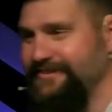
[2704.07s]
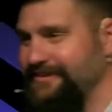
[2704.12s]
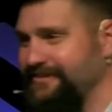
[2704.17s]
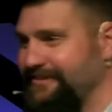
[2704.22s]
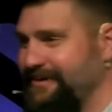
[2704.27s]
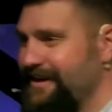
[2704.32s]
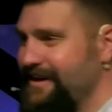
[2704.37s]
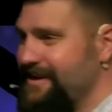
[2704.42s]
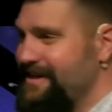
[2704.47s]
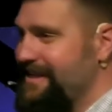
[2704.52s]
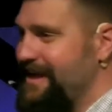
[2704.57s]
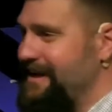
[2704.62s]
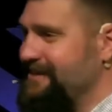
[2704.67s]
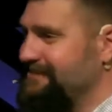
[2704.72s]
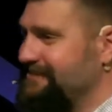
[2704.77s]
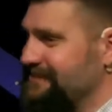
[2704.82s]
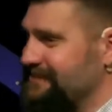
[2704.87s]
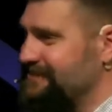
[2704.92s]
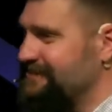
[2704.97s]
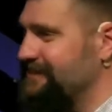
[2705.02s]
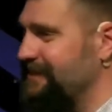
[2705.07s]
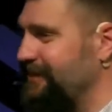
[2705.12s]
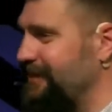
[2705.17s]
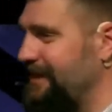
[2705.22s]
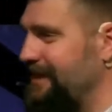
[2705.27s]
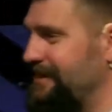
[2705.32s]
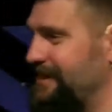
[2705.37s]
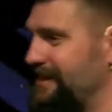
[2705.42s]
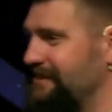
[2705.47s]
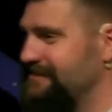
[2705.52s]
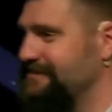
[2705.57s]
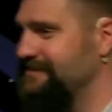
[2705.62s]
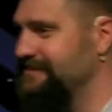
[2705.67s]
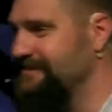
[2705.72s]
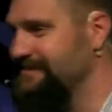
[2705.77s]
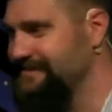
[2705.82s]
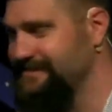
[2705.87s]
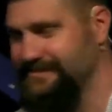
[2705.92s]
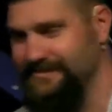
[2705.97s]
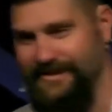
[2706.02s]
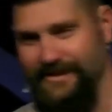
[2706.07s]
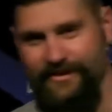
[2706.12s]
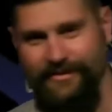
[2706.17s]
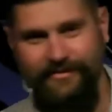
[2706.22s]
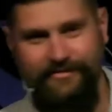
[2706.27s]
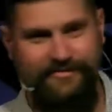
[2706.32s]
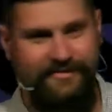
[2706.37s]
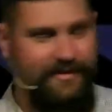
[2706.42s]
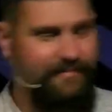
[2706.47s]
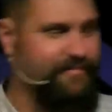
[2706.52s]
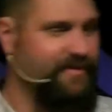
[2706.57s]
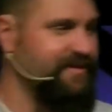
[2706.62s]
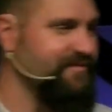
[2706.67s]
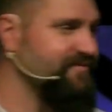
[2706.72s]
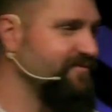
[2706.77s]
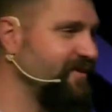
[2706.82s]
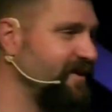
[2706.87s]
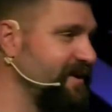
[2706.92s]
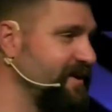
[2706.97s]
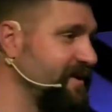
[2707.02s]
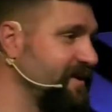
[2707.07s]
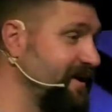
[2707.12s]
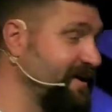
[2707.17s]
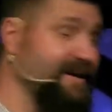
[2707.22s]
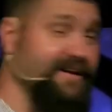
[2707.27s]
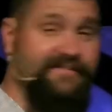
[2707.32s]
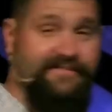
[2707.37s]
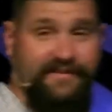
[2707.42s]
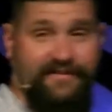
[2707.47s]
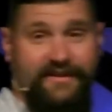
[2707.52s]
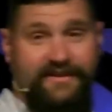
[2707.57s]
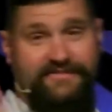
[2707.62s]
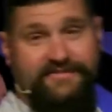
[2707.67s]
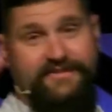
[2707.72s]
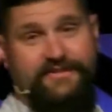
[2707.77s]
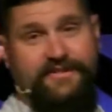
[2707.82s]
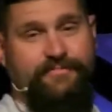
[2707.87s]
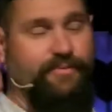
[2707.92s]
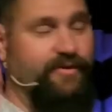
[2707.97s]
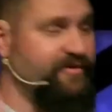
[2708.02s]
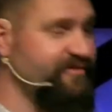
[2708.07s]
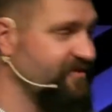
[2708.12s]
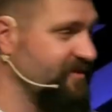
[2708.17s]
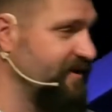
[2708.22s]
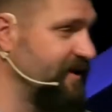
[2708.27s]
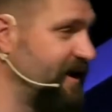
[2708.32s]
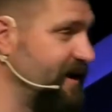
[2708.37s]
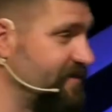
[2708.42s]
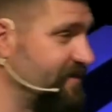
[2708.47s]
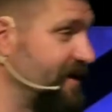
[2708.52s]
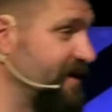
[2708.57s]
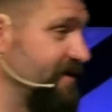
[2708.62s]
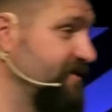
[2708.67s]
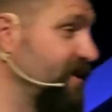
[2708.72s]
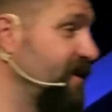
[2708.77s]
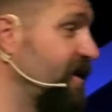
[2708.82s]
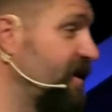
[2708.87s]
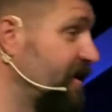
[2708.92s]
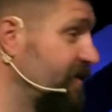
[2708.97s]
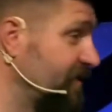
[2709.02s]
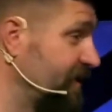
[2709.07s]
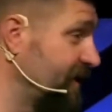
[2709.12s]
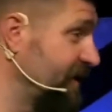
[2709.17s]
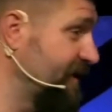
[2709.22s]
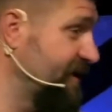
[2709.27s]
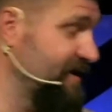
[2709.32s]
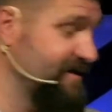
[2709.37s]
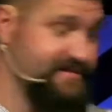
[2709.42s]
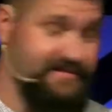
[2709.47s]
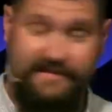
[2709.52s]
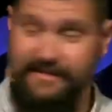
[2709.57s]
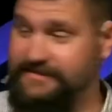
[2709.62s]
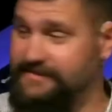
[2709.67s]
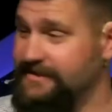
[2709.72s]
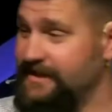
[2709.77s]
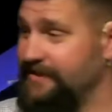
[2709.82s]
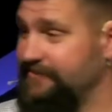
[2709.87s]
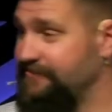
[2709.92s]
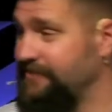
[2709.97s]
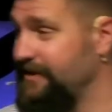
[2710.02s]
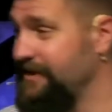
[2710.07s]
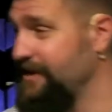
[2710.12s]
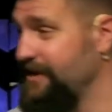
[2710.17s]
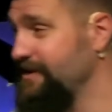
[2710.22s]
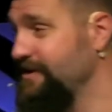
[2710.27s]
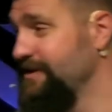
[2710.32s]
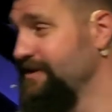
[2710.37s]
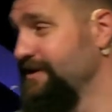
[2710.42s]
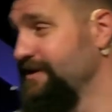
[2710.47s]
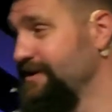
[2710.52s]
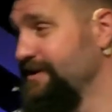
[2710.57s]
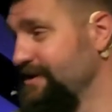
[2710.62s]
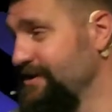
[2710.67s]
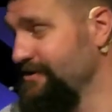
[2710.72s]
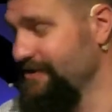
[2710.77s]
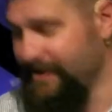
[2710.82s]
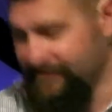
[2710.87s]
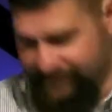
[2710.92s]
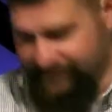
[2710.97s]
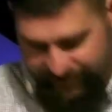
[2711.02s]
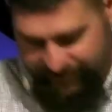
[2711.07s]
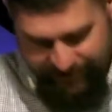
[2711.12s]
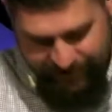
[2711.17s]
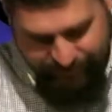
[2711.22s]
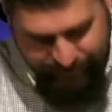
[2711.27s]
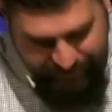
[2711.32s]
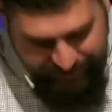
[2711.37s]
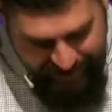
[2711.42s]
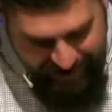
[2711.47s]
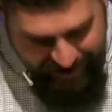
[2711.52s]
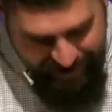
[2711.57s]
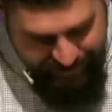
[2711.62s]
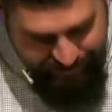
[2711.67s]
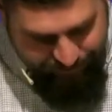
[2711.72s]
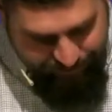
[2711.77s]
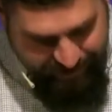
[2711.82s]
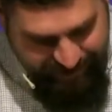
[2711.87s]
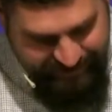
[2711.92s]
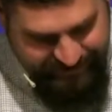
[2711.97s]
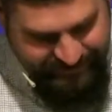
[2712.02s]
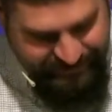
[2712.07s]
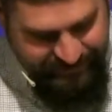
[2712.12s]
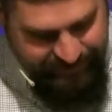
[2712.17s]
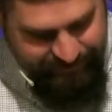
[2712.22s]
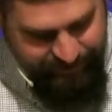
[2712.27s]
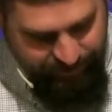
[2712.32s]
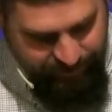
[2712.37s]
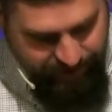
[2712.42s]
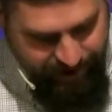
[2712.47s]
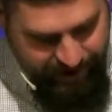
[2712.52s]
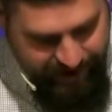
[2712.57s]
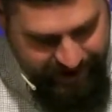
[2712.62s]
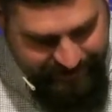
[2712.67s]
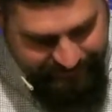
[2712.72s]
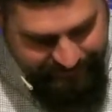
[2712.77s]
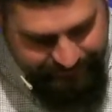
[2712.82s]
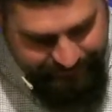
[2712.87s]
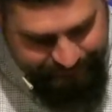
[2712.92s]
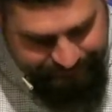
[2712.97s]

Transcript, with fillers: just that's just silly and that's just, you know, something funny. I guess unless you're the person that had that done, then I guess that's not funny. You have to live with that the rest of your life.